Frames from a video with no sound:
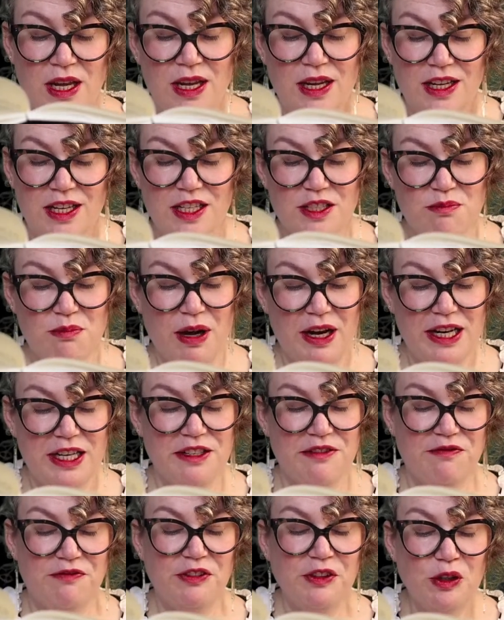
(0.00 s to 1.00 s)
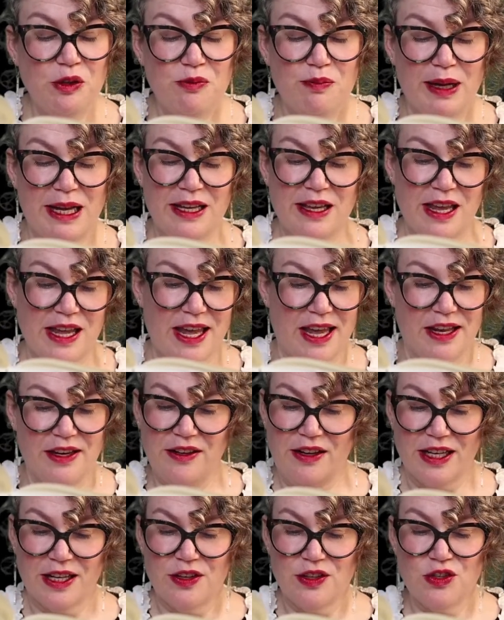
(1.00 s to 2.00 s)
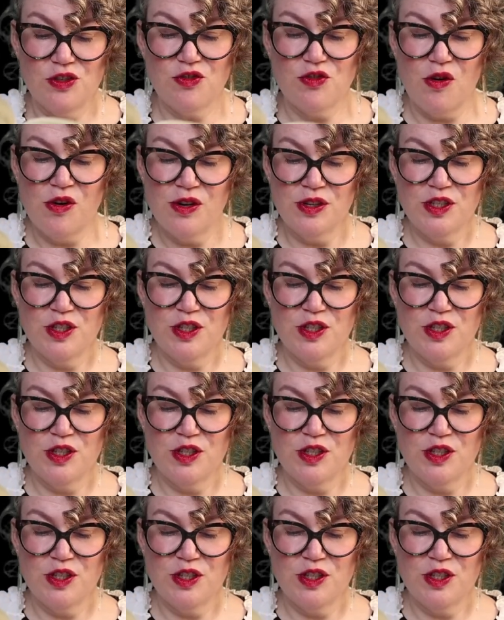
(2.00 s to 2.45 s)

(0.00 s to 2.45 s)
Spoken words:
his mind flew back again like a strong